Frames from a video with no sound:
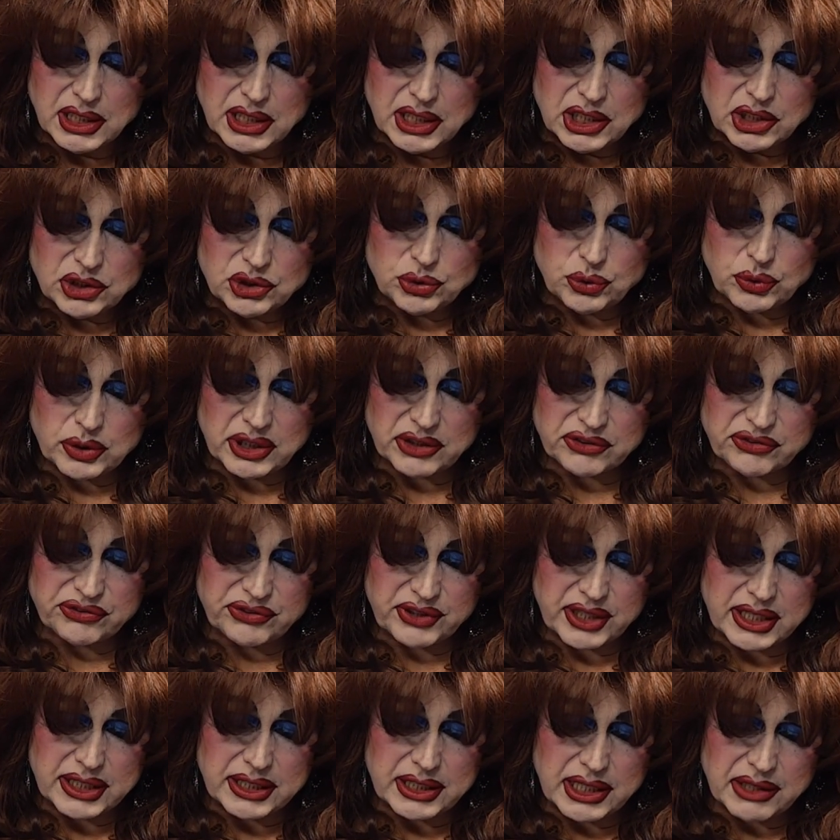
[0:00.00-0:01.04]
To an
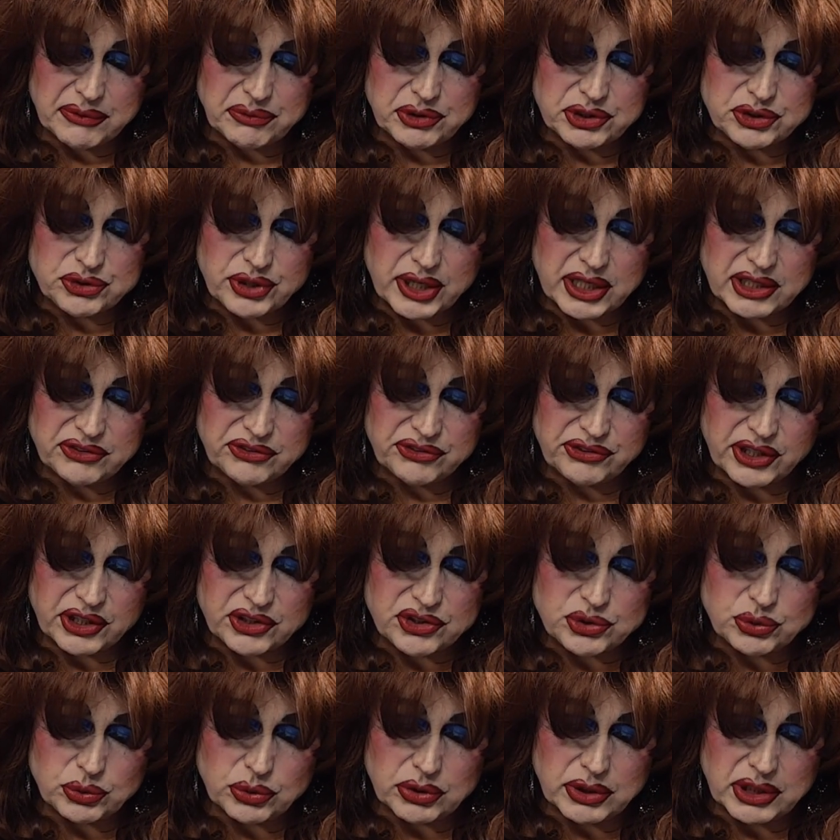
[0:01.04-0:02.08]
extent, every
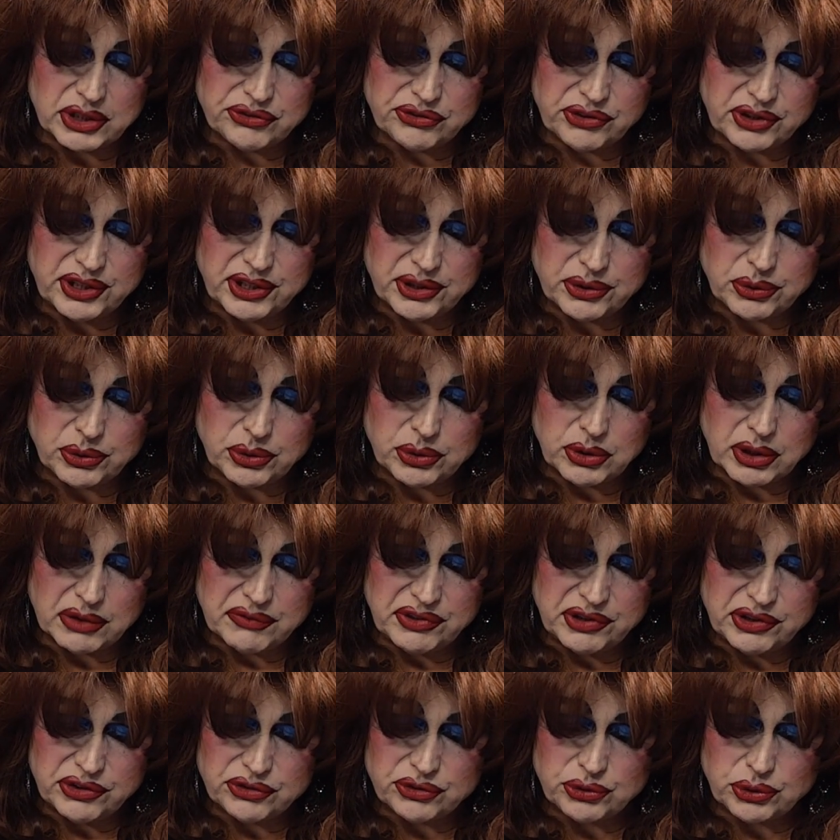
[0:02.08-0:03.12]
transsexual is a hero of
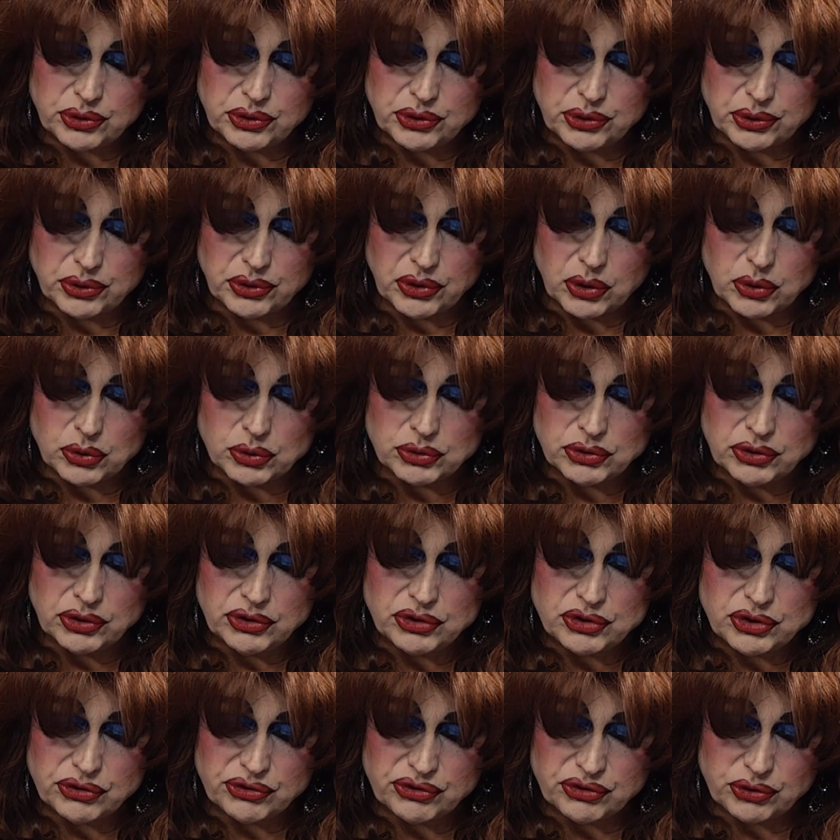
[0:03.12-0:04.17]
his or her own
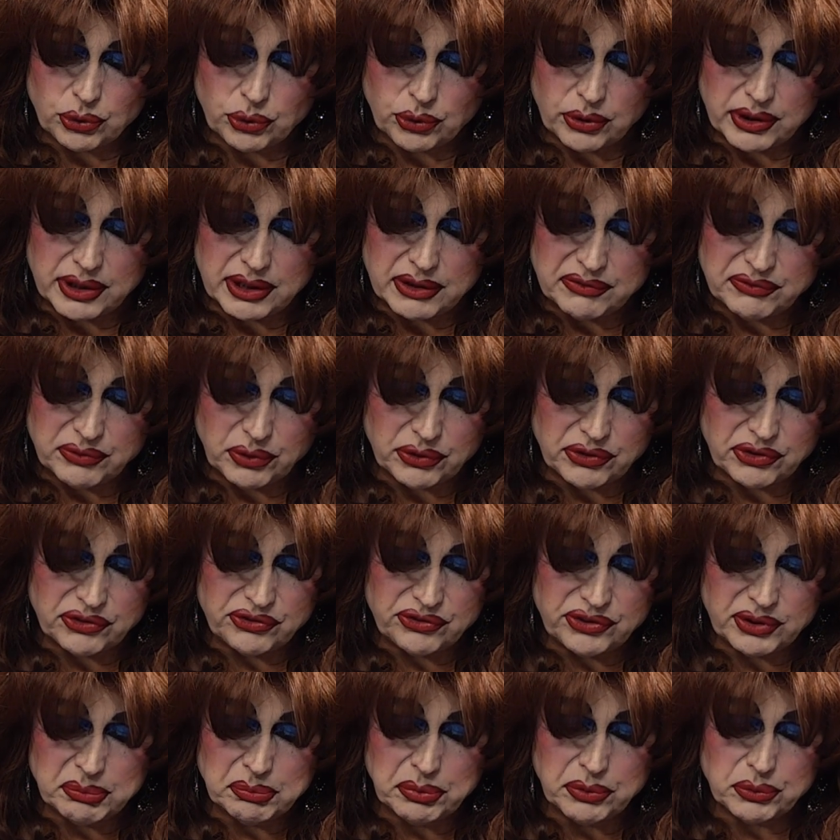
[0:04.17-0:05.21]
story for the
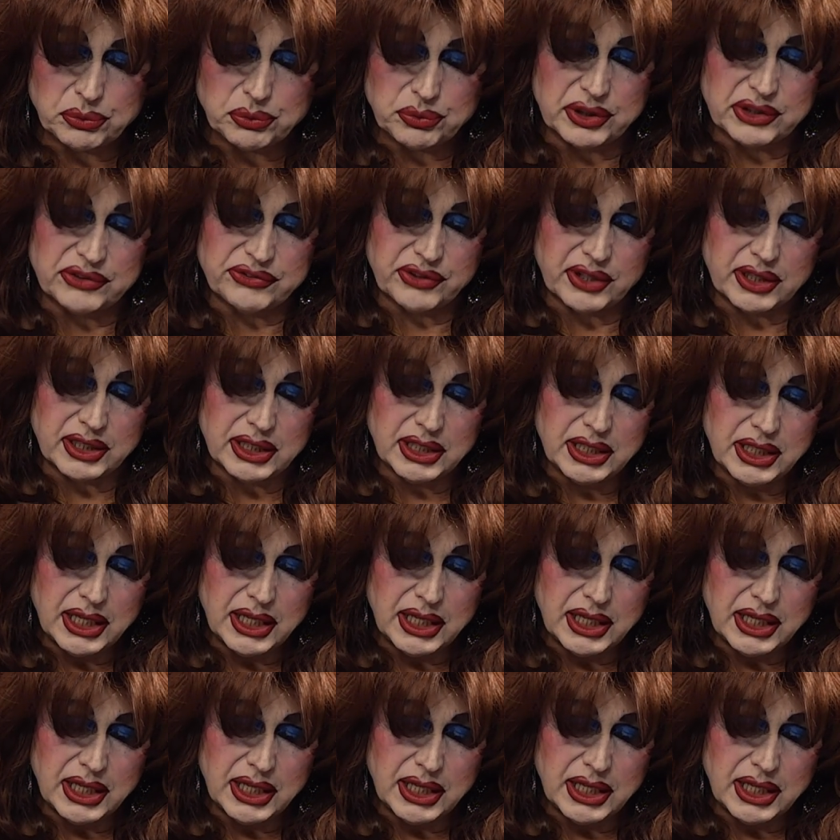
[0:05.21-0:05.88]
simple reason